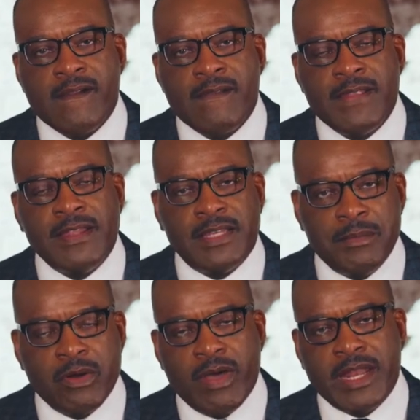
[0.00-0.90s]
That the
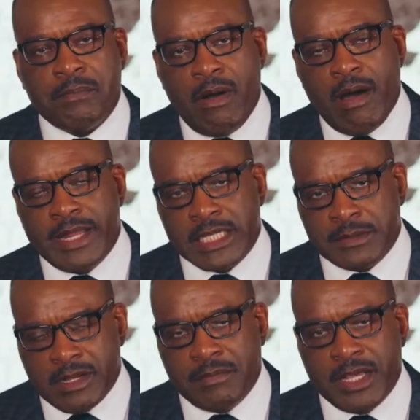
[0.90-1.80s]
Democratic Party has
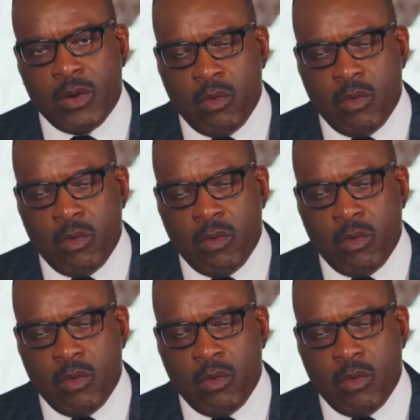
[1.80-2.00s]
become their